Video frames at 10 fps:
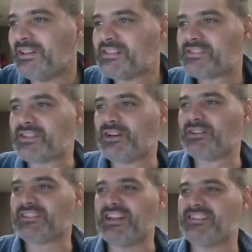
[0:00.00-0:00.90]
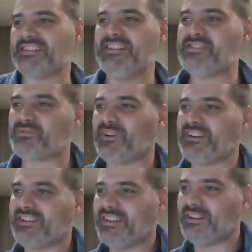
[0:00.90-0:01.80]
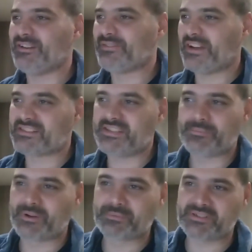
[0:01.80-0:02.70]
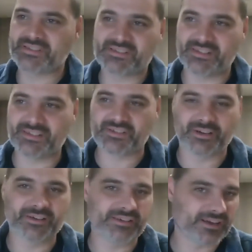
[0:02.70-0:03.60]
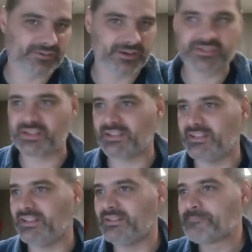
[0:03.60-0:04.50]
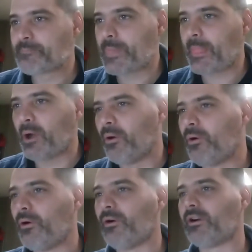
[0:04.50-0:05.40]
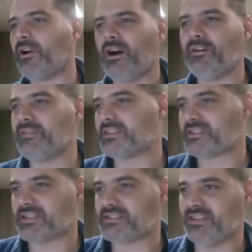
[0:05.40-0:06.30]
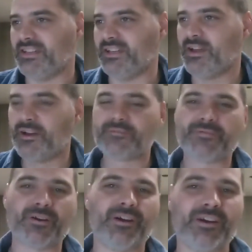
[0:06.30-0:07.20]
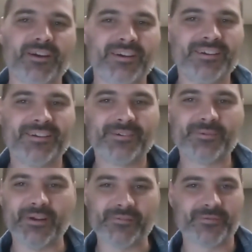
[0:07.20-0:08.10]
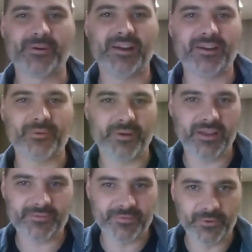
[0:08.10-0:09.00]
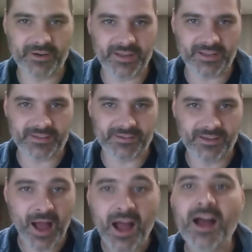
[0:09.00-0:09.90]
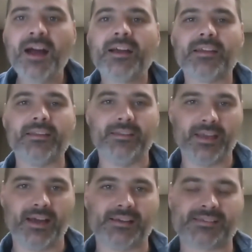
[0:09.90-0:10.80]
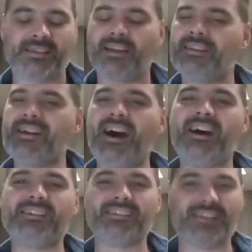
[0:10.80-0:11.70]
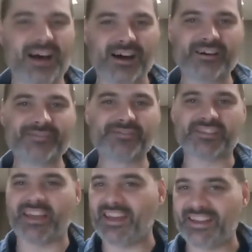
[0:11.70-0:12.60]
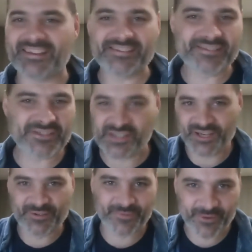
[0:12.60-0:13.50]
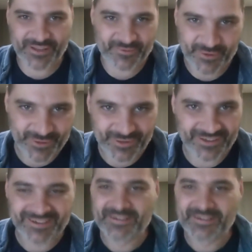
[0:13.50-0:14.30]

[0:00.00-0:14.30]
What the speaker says: So let each one give as he purposes in his heart, not grudgingly or of necessity, for," wait for it, yes, "God loves a cheerful giver."